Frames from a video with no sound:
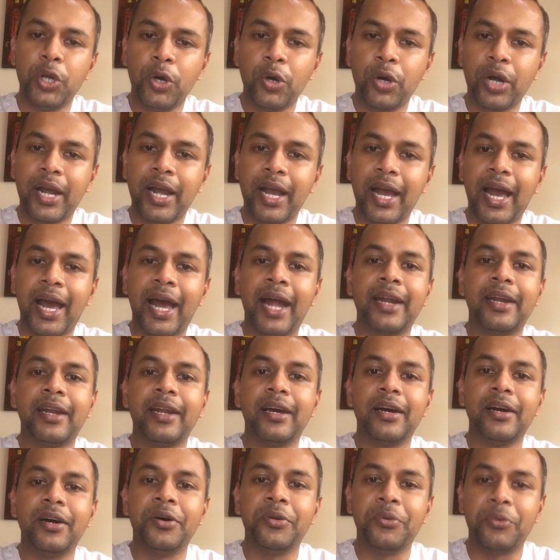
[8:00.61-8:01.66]
look at
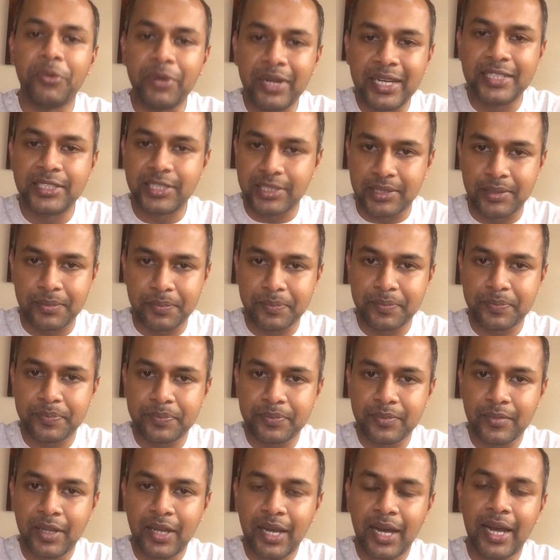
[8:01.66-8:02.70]
a region
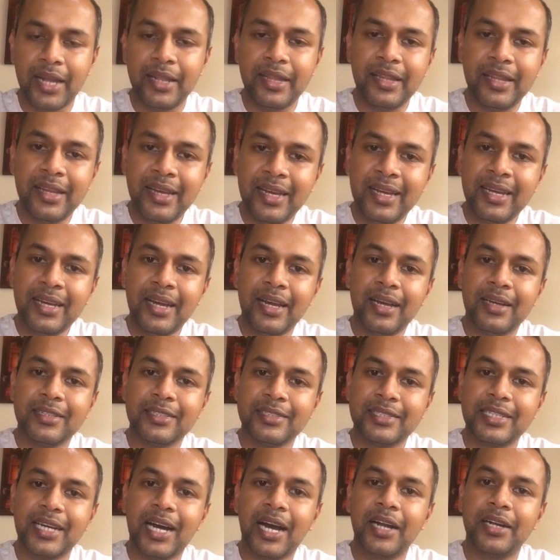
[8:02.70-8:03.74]
and they
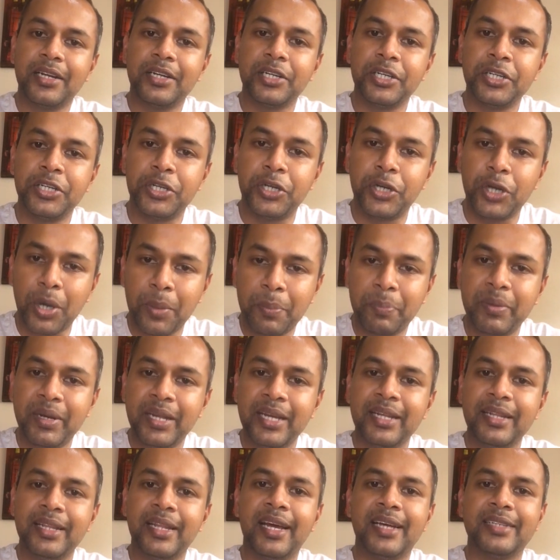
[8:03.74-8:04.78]
start
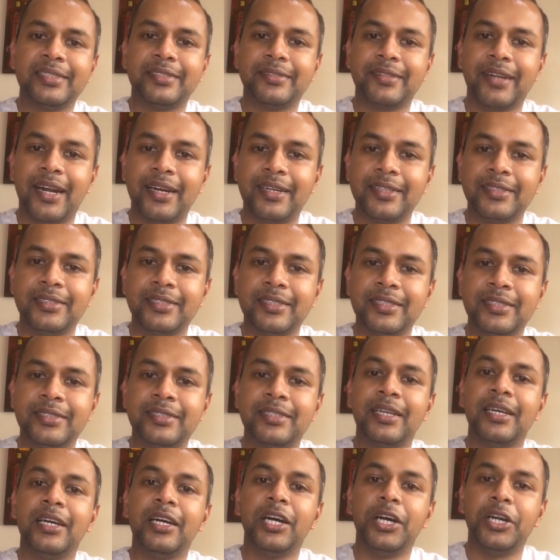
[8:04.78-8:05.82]
adopting their
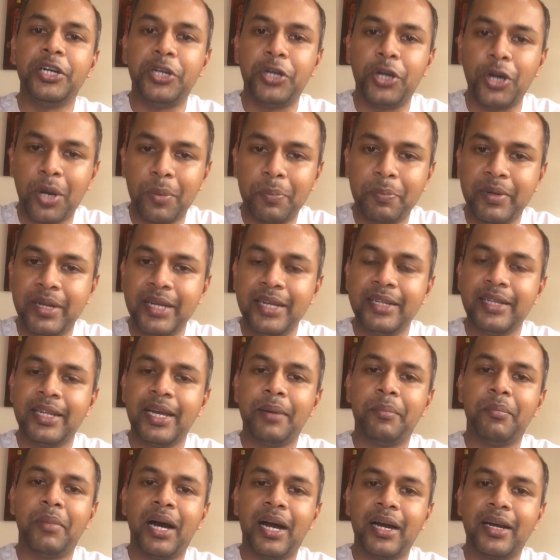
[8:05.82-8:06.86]
strategies, adopting their
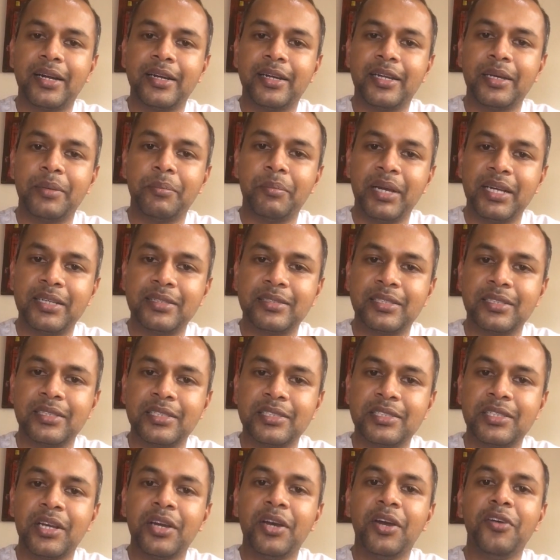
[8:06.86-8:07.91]
marketing
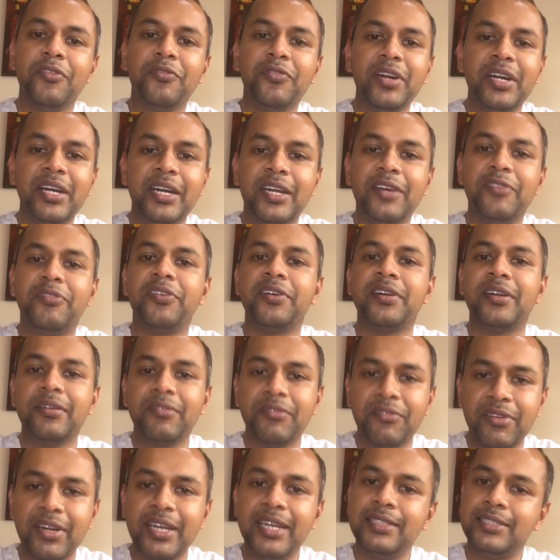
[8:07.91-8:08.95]
mixes for
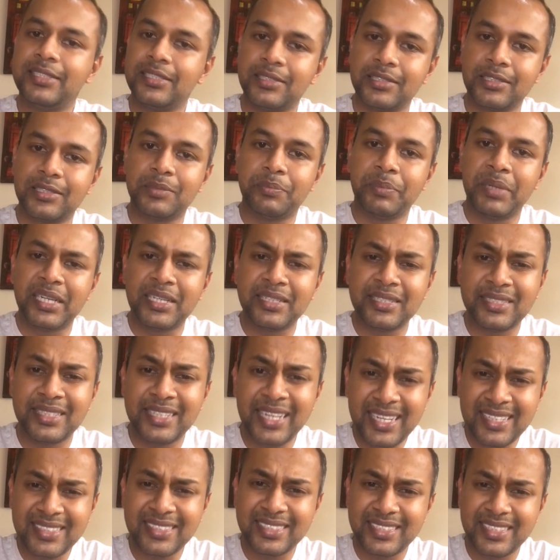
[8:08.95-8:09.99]
different regions, because
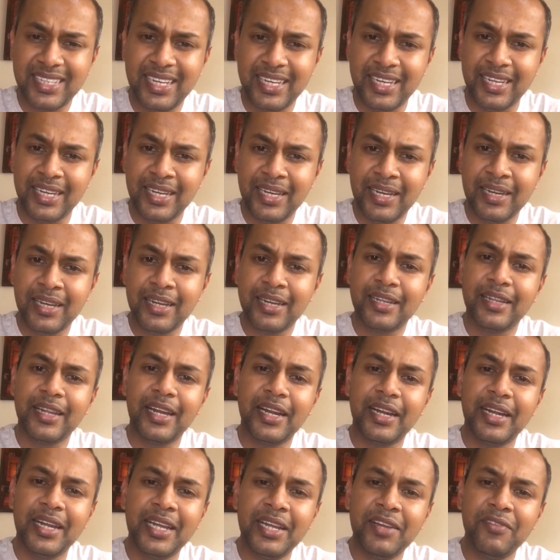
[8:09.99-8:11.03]
they see
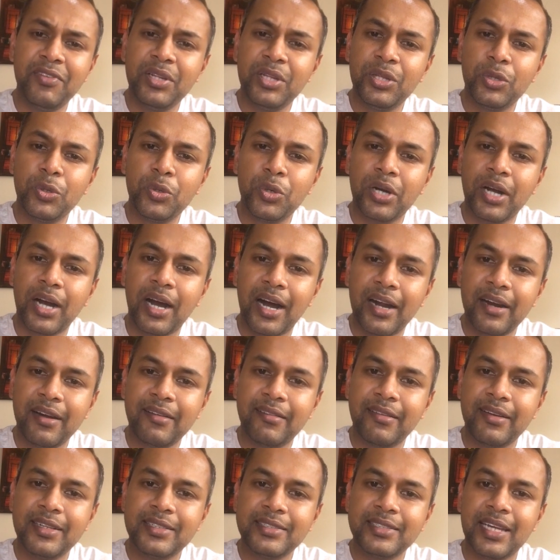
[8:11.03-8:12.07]
that even though
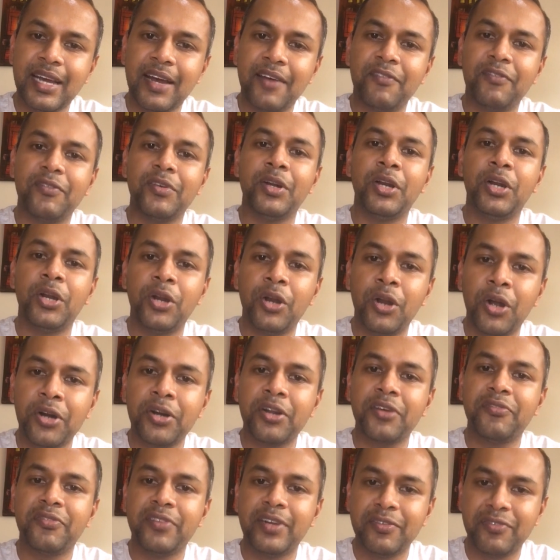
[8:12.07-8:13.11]
countries have a
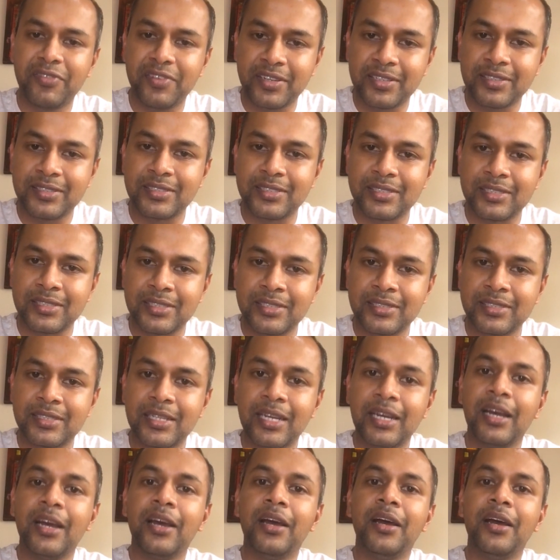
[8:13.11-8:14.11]
lot of differences,